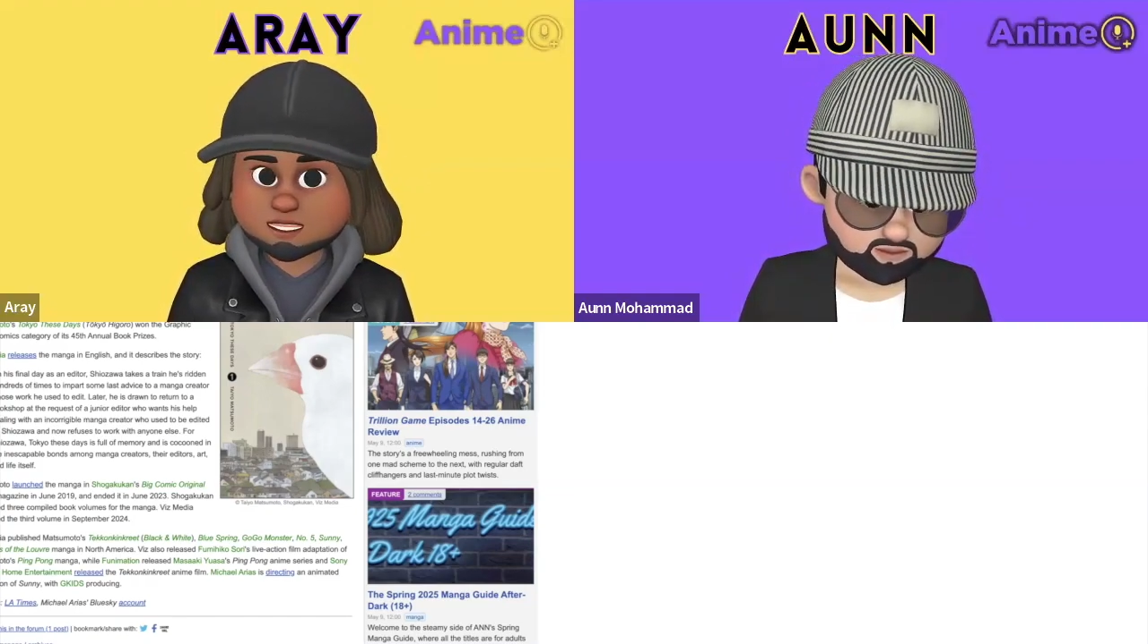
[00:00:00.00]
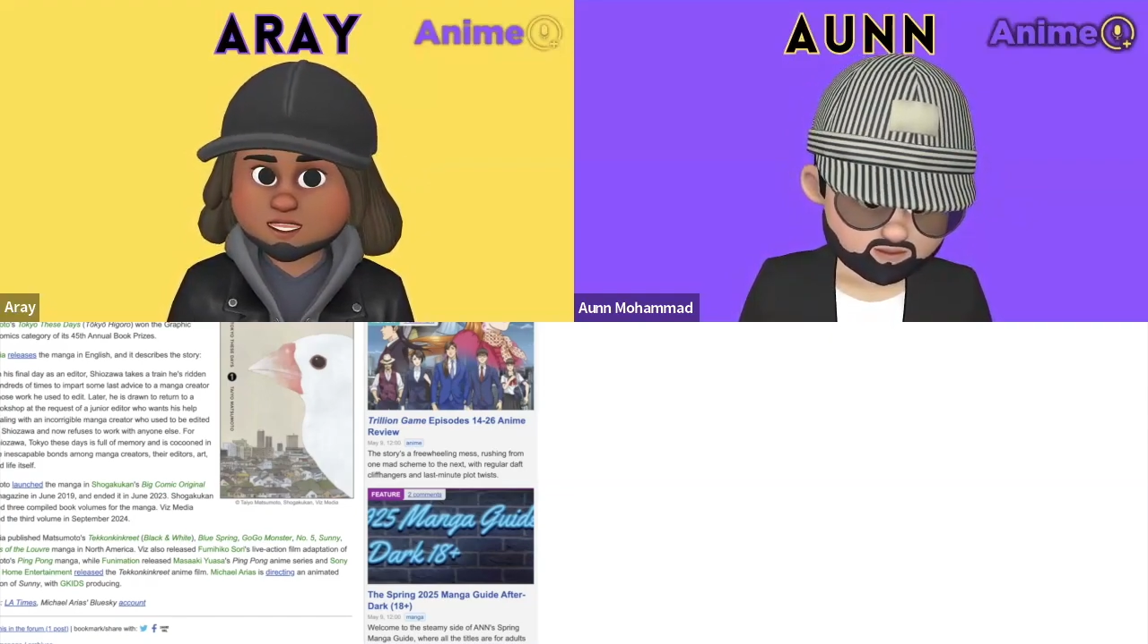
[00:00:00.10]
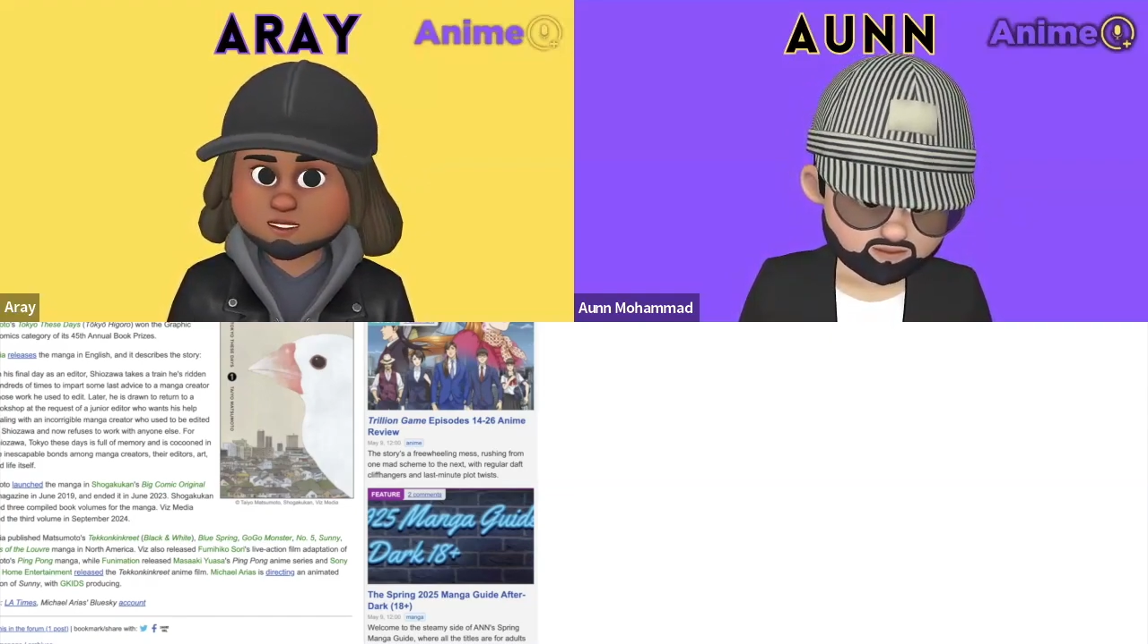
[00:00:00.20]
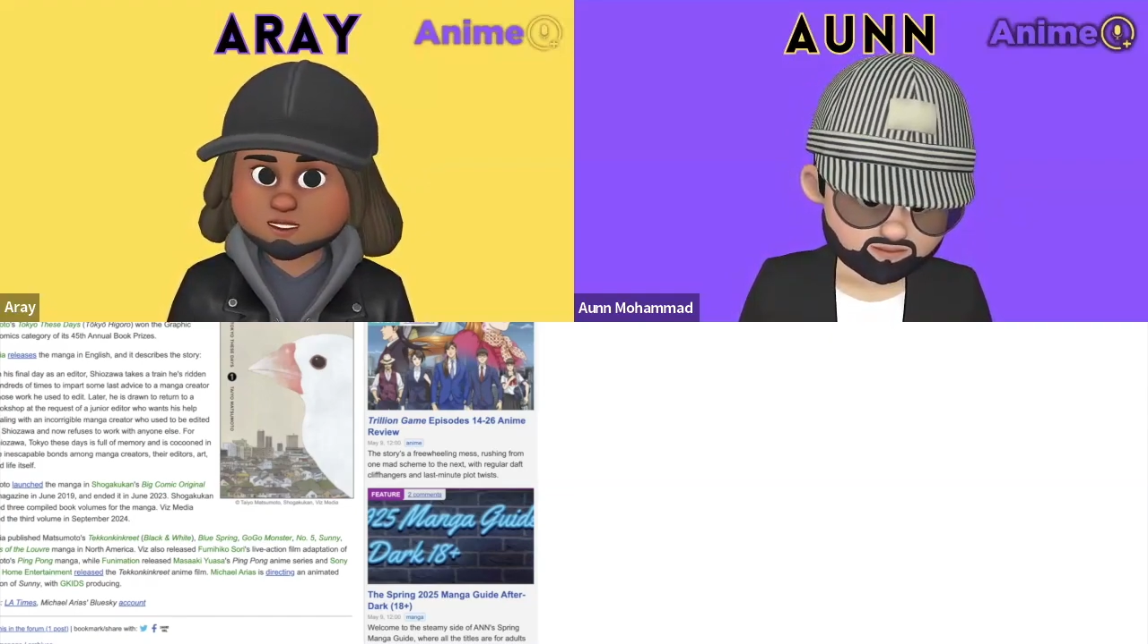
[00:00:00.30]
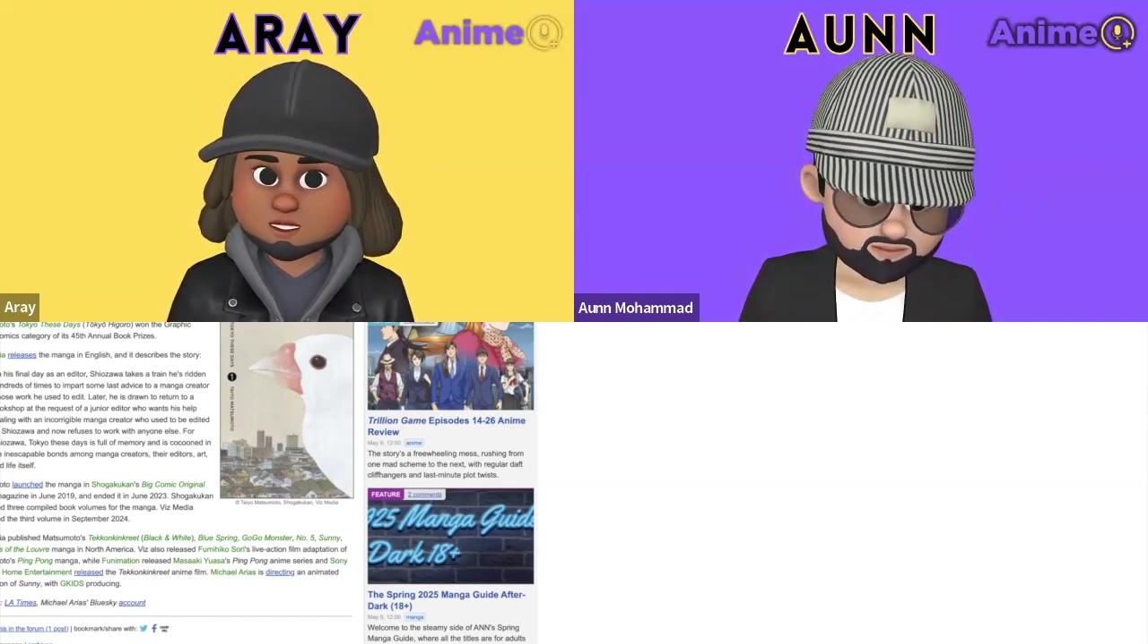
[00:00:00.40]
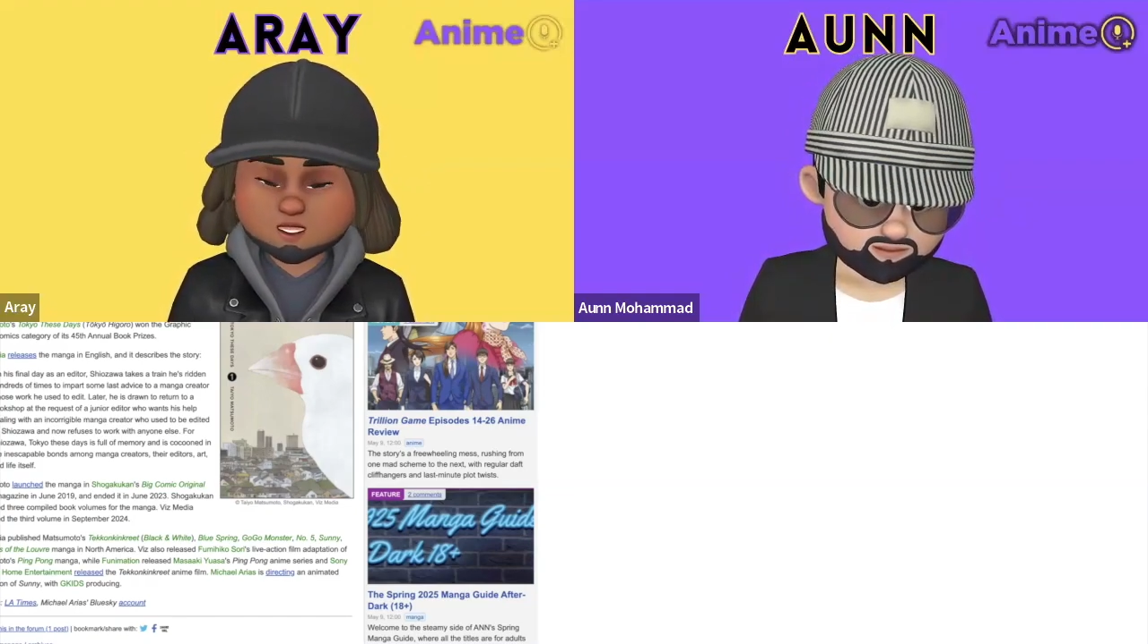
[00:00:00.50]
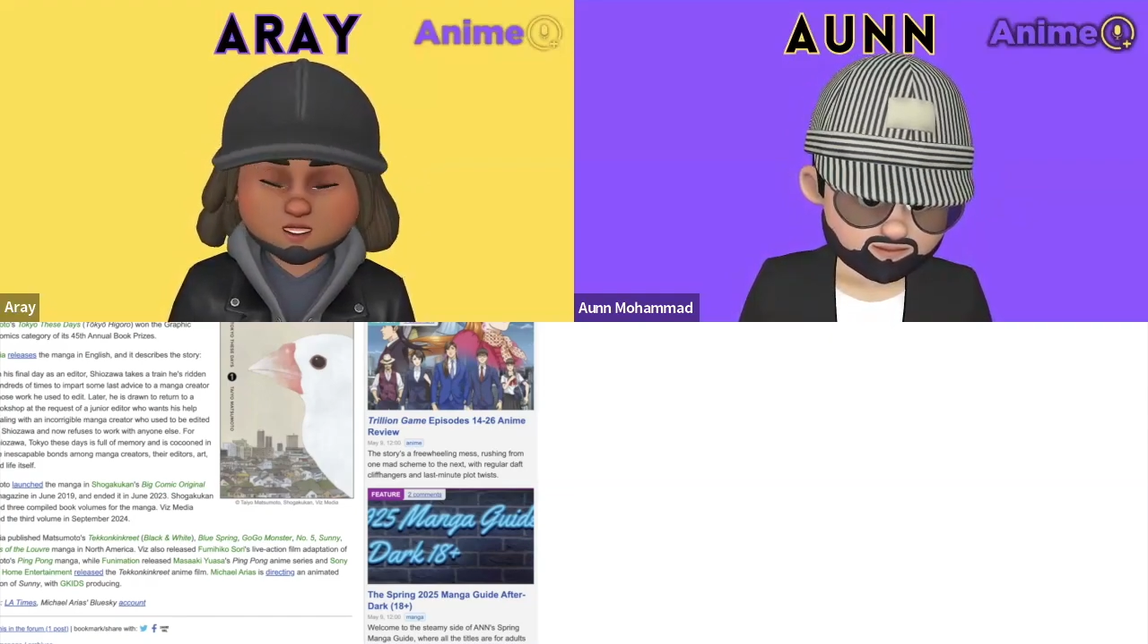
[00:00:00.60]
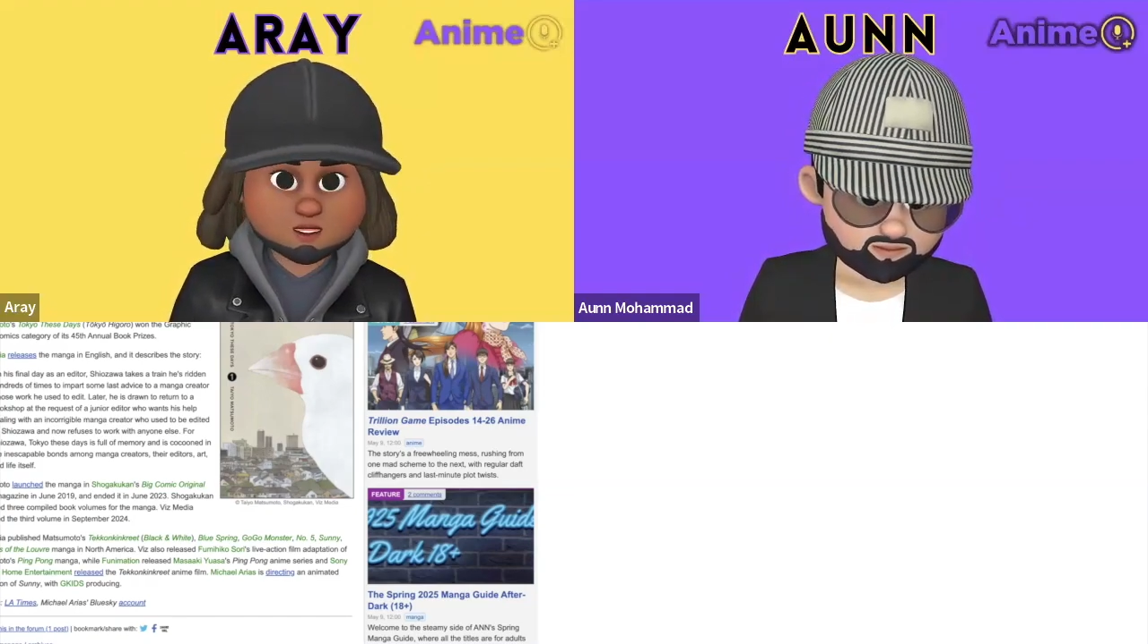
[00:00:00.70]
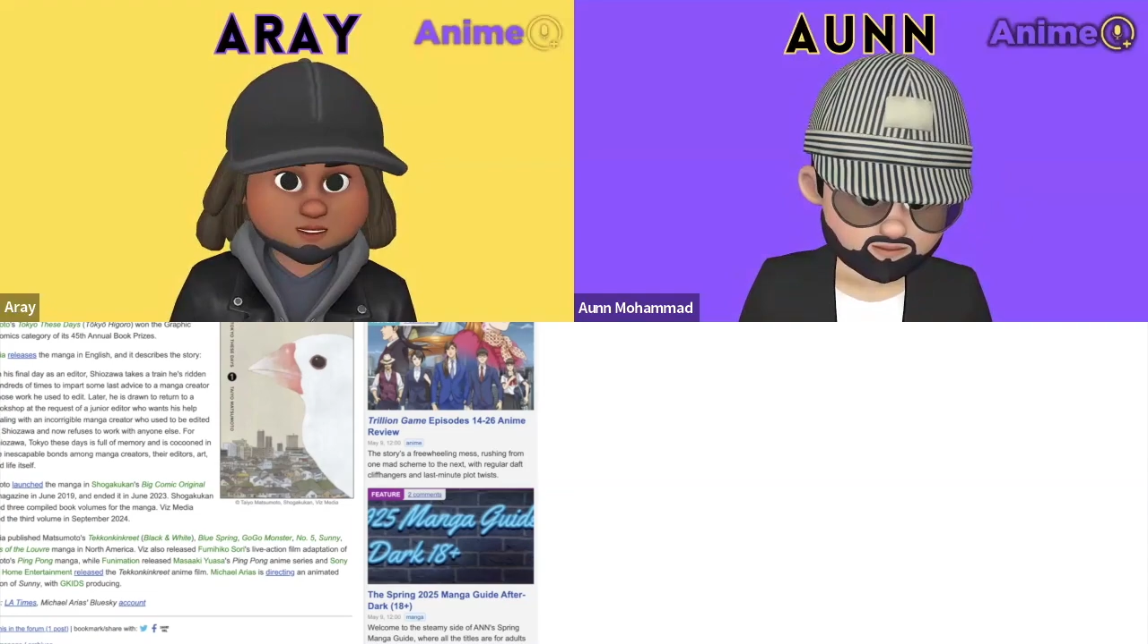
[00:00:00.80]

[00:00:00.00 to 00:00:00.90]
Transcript: to people,